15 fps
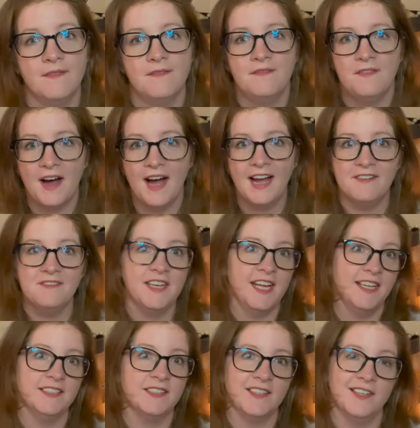5
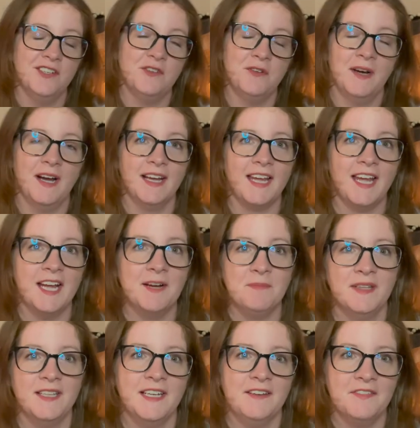days though. I can't
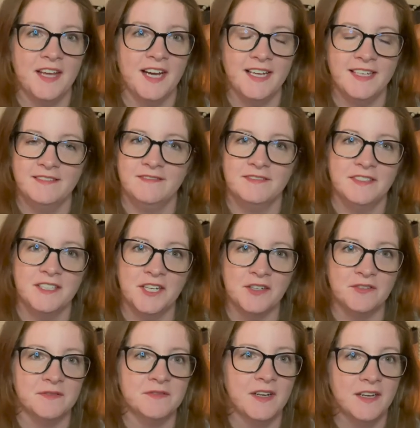believe that, you
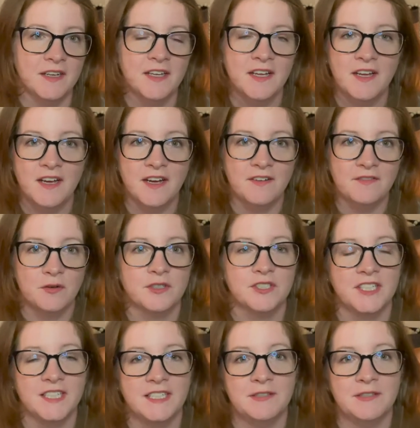know, unfortunately